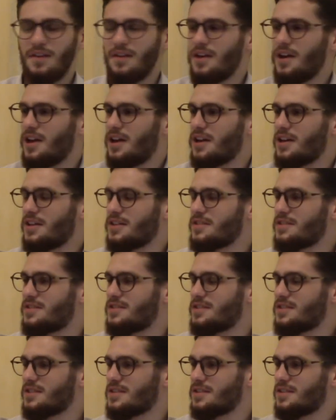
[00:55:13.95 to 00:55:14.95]
And
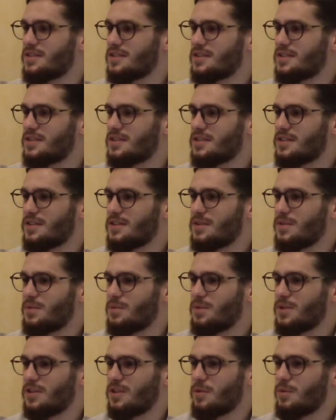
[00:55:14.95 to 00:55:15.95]

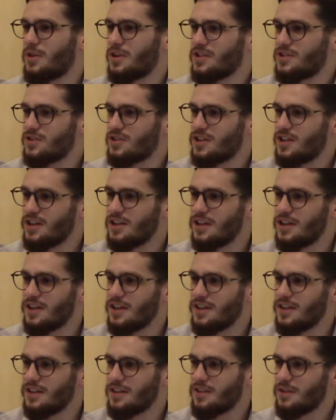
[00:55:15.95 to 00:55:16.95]
when they wanted to kill
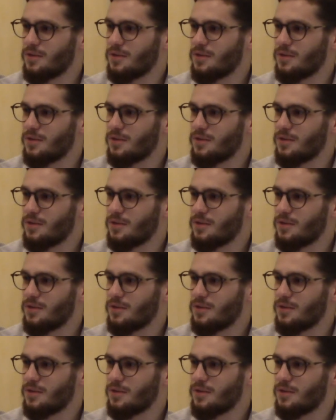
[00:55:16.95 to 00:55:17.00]
it,